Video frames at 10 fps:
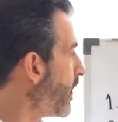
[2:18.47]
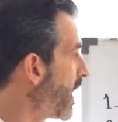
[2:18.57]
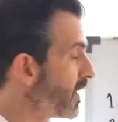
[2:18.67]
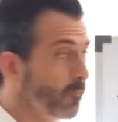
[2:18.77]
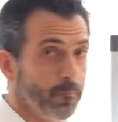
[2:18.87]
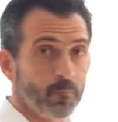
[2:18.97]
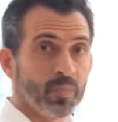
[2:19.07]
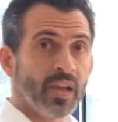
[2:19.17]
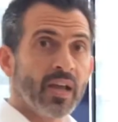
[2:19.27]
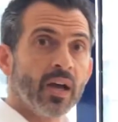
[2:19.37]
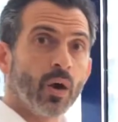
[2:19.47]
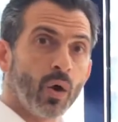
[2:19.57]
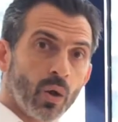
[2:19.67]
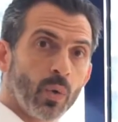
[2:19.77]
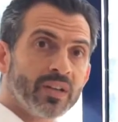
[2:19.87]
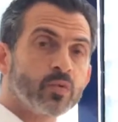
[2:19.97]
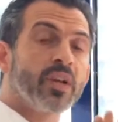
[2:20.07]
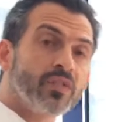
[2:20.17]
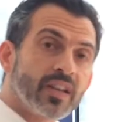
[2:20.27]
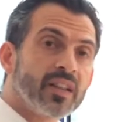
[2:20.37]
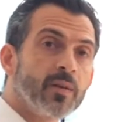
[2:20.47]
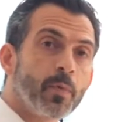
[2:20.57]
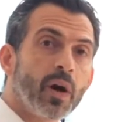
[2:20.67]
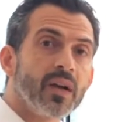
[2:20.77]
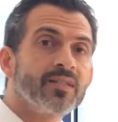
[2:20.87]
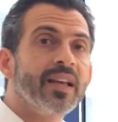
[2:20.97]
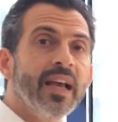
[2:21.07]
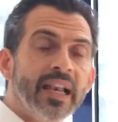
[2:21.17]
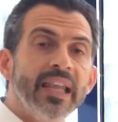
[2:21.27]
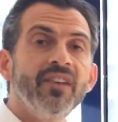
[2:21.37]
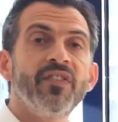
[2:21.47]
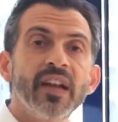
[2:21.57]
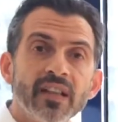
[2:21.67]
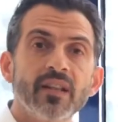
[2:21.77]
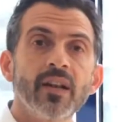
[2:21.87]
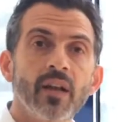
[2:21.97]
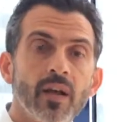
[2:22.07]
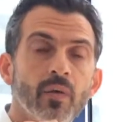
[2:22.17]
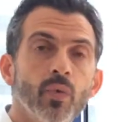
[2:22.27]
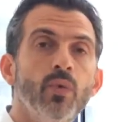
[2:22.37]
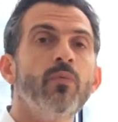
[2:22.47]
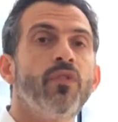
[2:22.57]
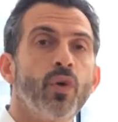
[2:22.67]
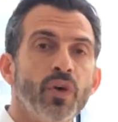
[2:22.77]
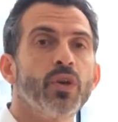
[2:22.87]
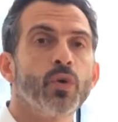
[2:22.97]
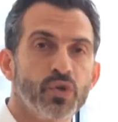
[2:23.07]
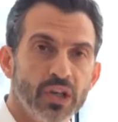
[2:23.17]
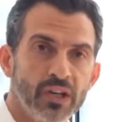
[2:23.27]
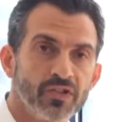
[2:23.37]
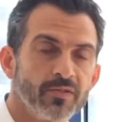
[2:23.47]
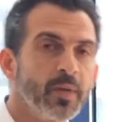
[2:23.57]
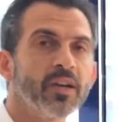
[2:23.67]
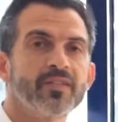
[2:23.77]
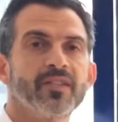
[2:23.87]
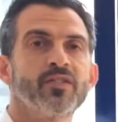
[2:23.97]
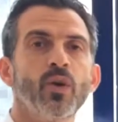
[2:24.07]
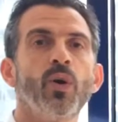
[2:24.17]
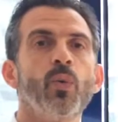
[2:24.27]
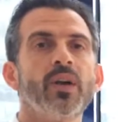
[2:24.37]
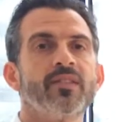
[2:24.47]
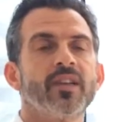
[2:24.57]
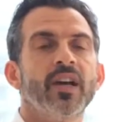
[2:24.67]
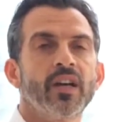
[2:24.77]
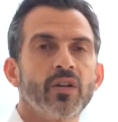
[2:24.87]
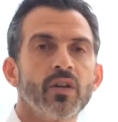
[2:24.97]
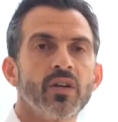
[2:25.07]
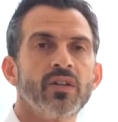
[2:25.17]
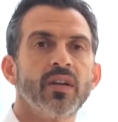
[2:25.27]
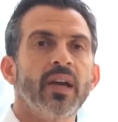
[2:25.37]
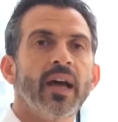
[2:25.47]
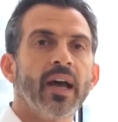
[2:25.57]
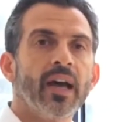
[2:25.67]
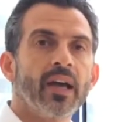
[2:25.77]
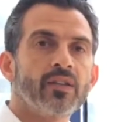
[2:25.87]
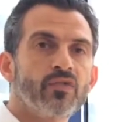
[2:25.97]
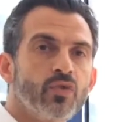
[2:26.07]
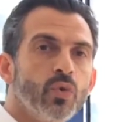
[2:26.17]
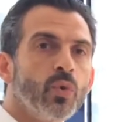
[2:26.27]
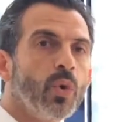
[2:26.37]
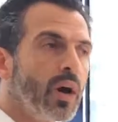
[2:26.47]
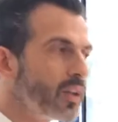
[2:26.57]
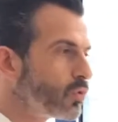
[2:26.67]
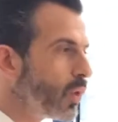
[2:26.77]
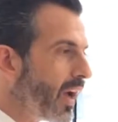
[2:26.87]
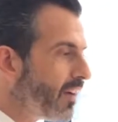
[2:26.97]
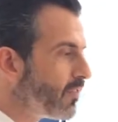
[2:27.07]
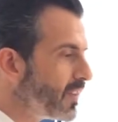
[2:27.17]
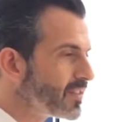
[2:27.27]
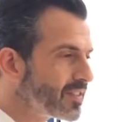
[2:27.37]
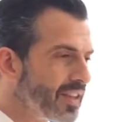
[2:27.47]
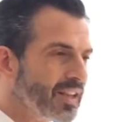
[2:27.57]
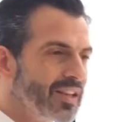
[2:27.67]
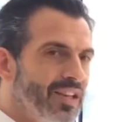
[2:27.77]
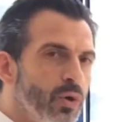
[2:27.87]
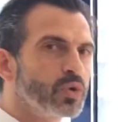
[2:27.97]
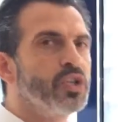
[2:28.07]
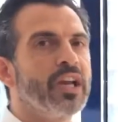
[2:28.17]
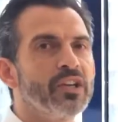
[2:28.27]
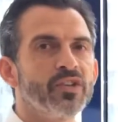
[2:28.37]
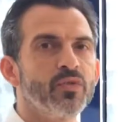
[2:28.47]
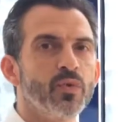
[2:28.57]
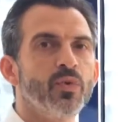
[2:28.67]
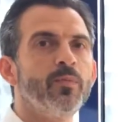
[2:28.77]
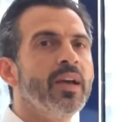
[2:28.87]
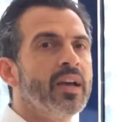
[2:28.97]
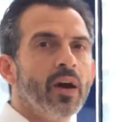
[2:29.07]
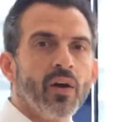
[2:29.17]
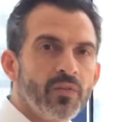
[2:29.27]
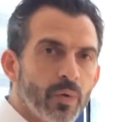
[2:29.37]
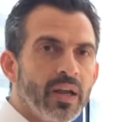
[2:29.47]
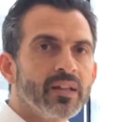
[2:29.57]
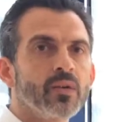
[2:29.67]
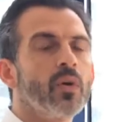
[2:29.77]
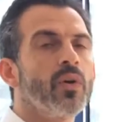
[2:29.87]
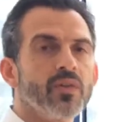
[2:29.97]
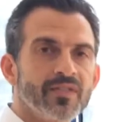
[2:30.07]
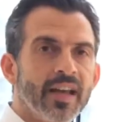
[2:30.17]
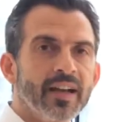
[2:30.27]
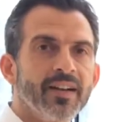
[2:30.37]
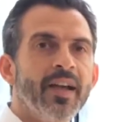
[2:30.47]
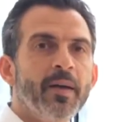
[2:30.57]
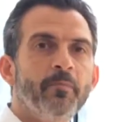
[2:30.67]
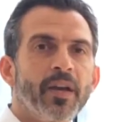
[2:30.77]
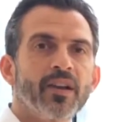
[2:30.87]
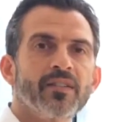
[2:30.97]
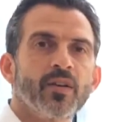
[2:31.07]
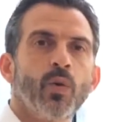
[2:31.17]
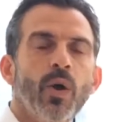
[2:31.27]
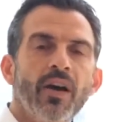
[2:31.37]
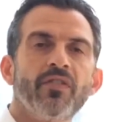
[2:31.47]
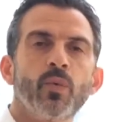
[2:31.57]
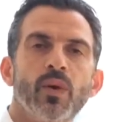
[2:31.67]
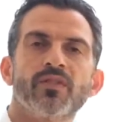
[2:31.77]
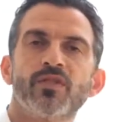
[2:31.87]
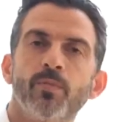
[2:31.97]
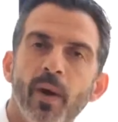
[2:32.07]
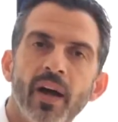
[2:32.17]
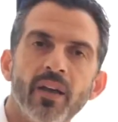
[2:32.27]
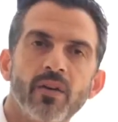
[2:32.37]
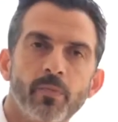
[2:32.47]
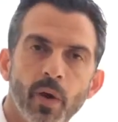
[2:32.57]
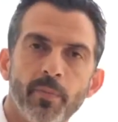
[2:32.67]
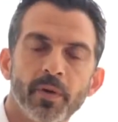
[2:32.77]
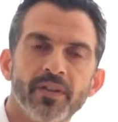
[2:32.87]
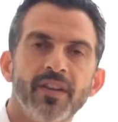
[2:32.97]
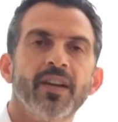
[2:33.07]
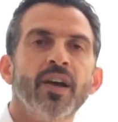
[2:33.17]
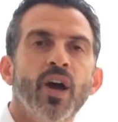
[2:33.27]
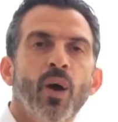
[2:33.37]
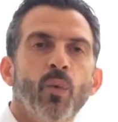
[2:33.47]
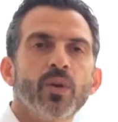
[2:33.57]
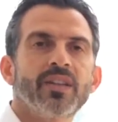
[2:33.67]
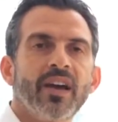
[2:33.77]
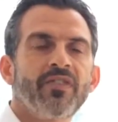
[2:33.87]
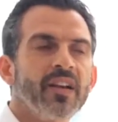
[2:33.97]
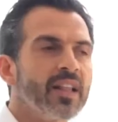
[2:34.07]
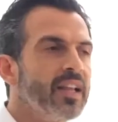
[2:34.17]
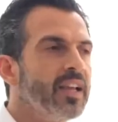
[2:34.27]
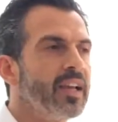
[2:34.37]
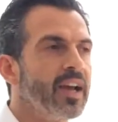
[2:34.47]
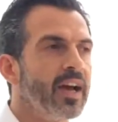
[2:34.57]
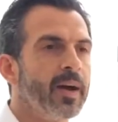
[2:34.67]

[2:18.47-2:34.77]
Then always when you set the price, leave a little room for negotiations, because it's always good to have this negotiation room on rent or on sale, because whoever wants to buy your property would definitely